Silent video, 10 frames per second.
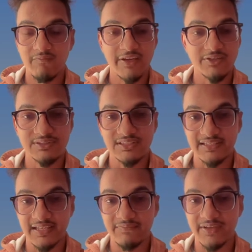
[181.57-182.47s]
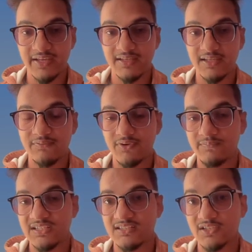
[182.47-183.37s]
using the API key from
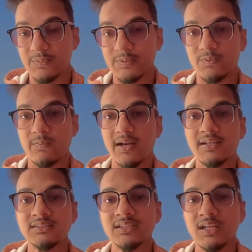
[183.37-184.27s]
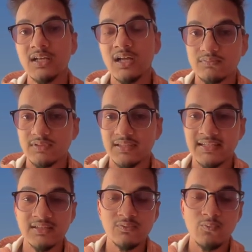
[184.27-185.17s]
these service providers.
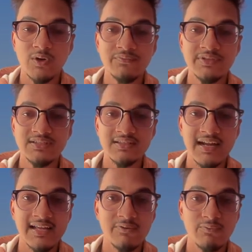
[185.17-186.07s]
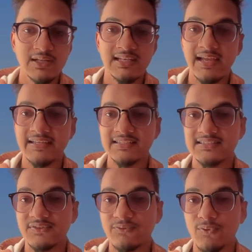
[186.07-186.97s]
Then one feature that I really like is
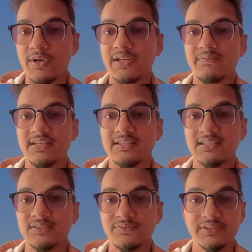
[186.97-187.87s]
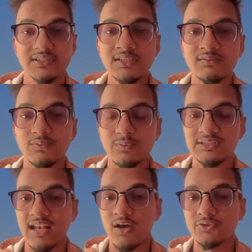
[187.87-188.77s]
the folder images feature, which
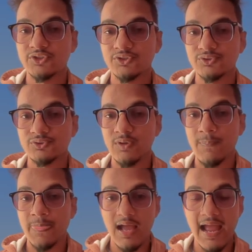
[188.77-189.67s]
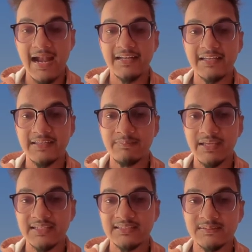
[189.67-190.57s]
allows you to add an
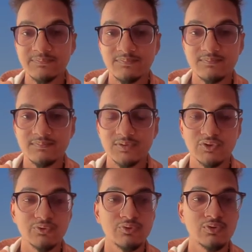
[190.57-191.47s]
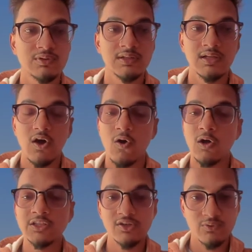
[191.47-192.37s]
image to all
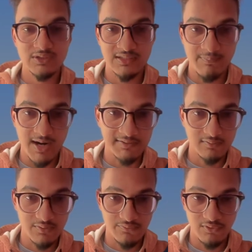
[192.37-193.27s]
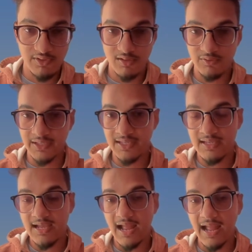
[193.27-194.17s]
the nodes in a particular folder. Okay,
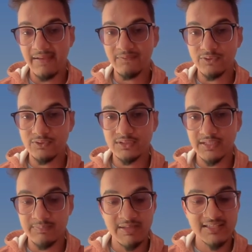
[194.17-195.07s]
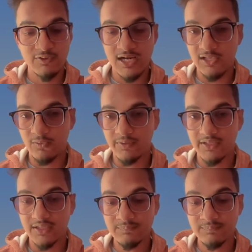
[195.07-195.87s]
I have used the image URL over here